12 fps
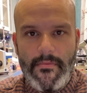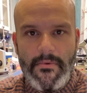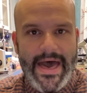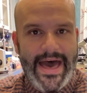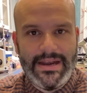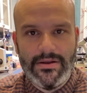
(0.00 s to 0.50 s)

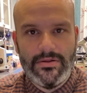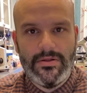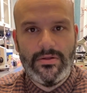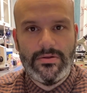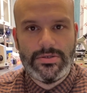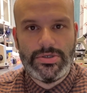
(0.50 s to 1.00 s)
at
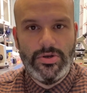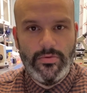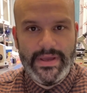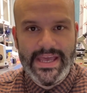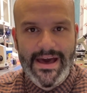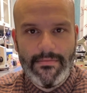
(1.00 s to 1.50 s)
2
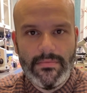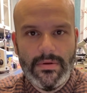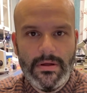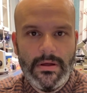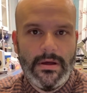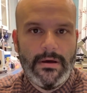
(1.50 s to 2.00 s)
p.m.,
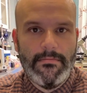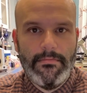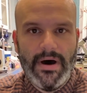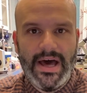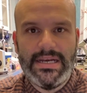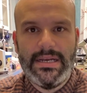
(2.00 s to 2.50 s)

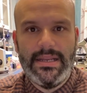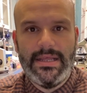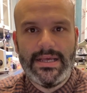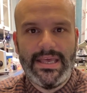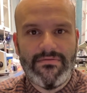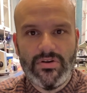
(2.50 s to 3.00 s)
but
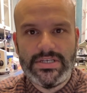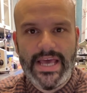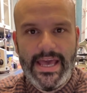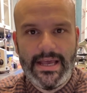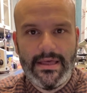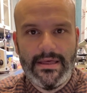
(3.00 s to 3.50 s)
give or
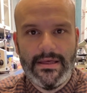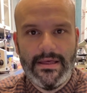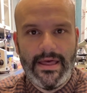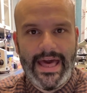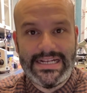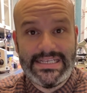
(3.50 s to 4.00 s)
take
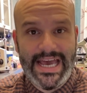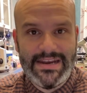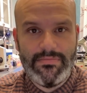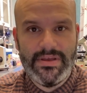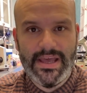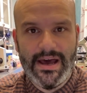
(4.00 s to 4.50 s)
at 10
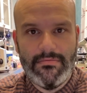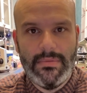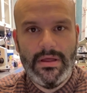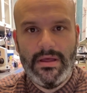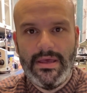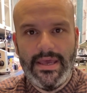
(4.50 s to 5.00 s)
p.m.
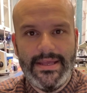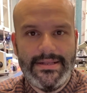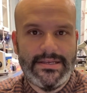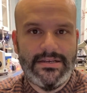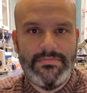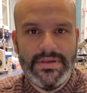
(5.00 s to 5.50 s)
it
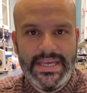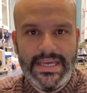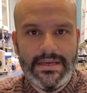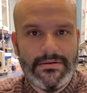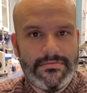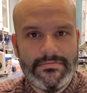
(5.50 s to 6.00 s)
could
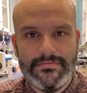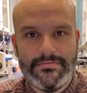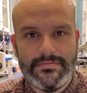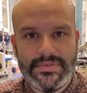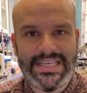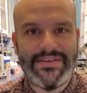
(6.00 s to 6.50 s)
be
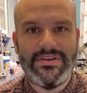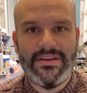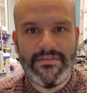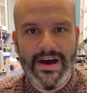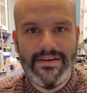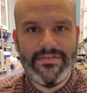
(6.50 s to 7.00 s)

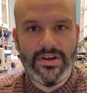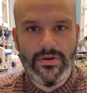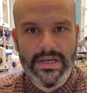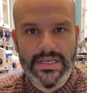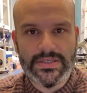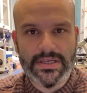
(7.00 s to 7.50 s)
75
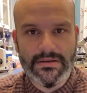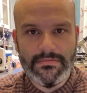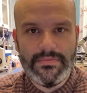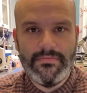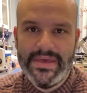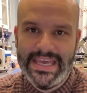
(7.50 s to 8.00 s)
degrees.
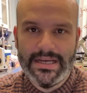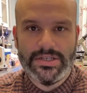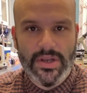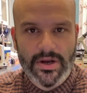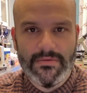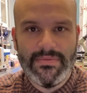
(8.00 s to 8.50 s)

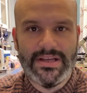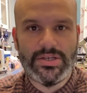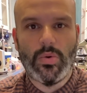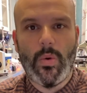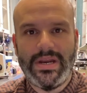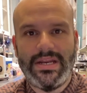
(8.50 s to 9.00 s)
There can be a
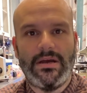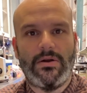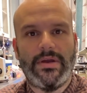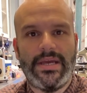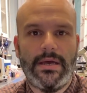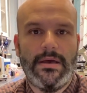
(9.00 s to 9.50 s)
20
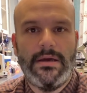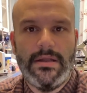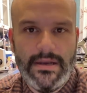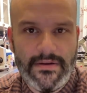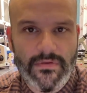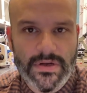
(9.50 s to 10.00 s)
degree
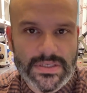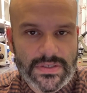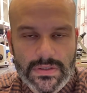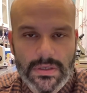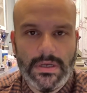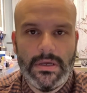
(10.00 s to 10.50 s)

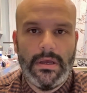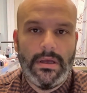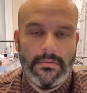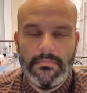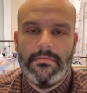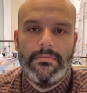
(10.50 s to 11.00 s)
difference,
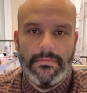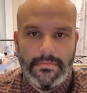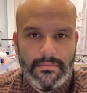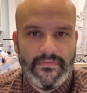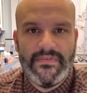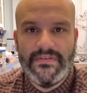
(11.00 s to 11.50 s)

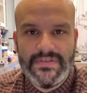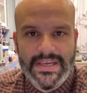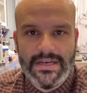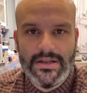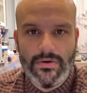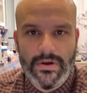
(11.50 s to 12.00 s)

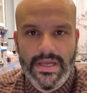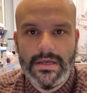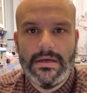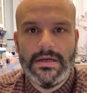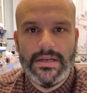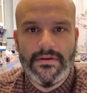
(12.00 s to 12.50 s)
15 degree
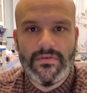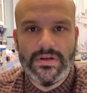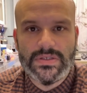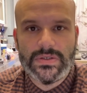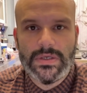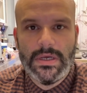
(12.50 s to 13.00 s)

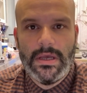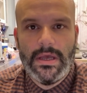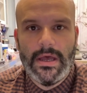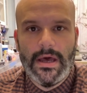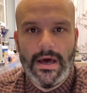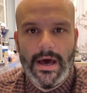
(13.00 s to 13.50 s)
difference
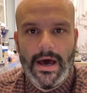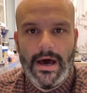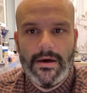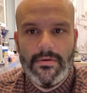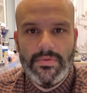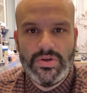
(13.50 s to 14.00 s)

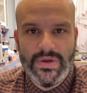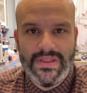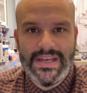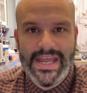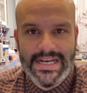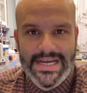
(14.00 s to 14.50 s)
between
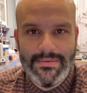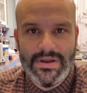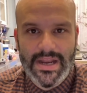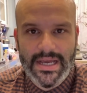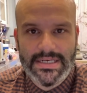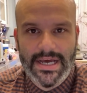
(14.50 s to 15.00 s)
the daytime and
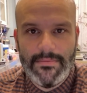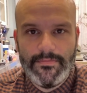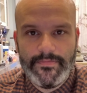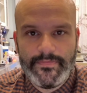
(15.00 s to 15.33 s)
nighttime.